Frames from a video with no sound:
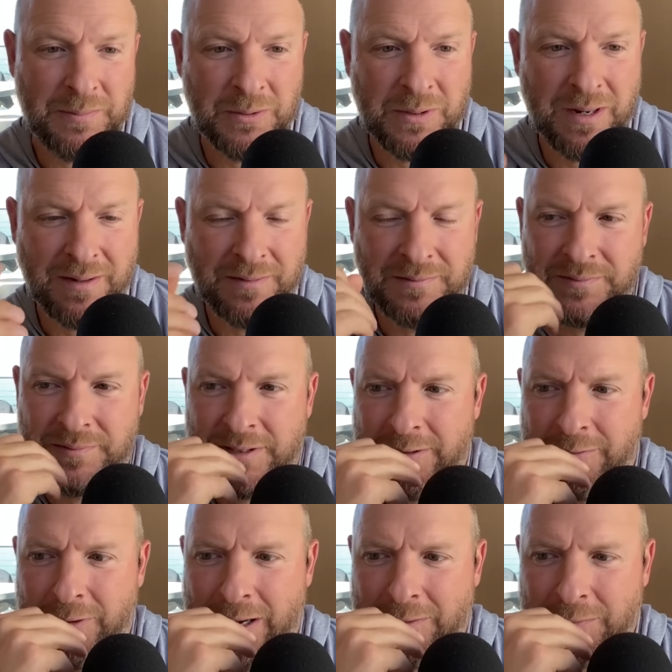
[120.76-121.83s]
kind of
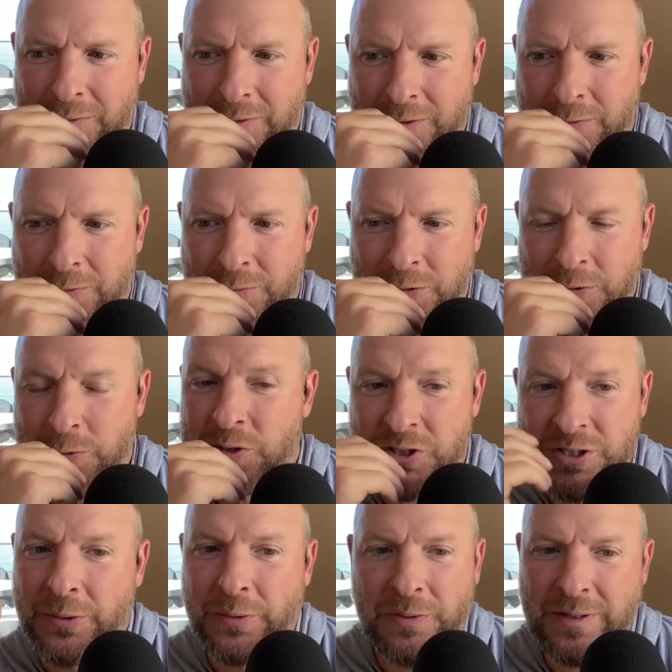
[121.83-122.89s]
interact with you, you
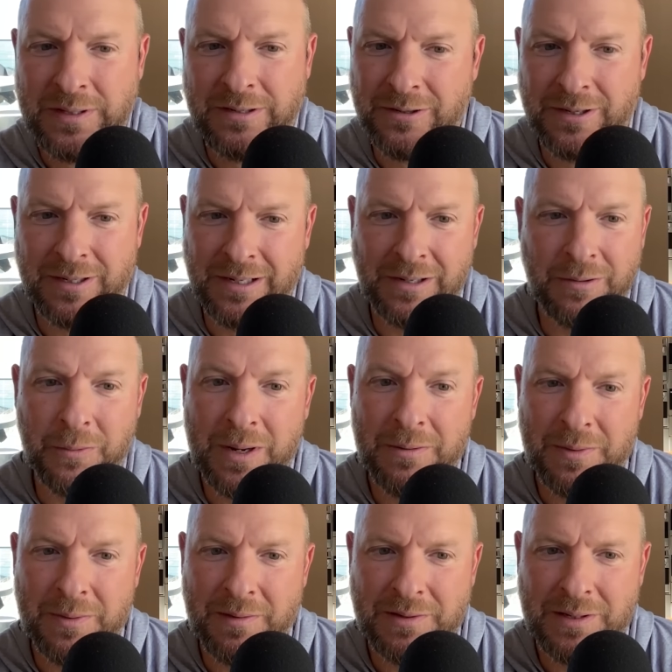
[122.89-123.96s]
still think you're going to get away
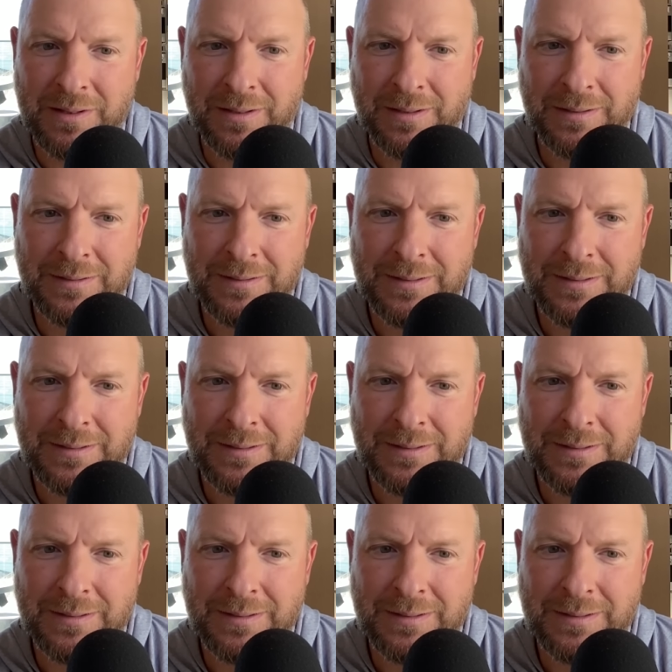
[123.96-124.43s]
with everything.